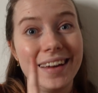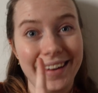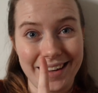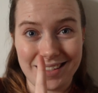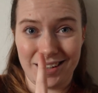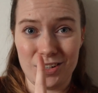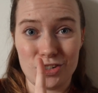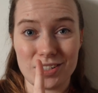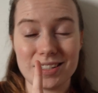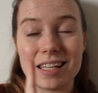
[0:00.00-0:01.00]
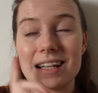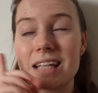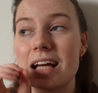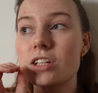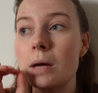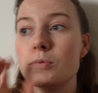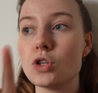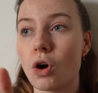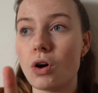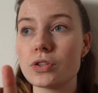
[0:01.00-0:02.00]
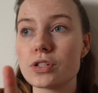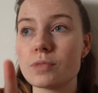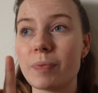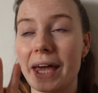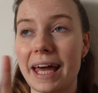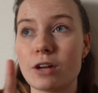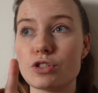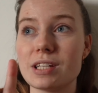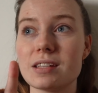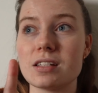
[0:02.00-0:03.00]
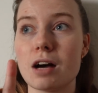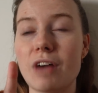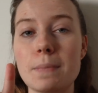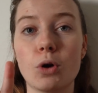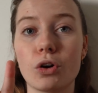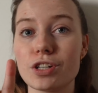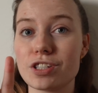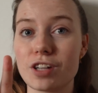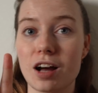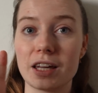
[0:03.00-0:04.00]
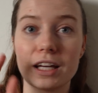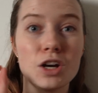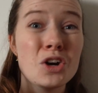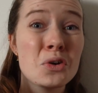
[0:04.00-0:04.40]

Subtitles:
hit 106. And I cannot stress this enough, I'm not going to start